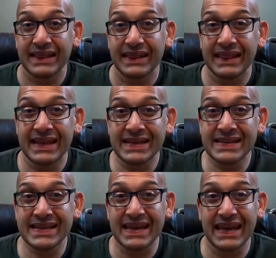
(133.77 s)

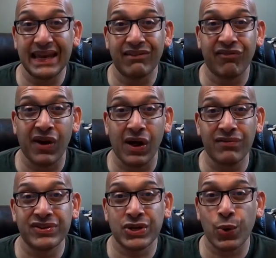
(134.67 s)
This
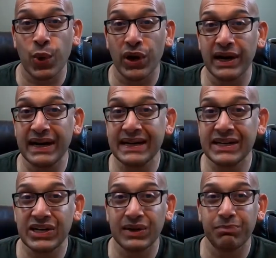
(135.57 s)
involves
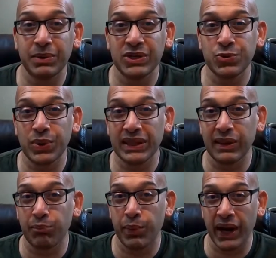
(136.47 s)
coordination between the
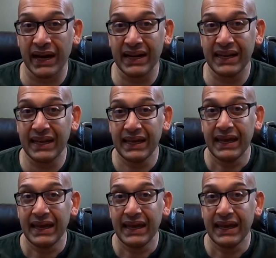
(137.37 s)
brain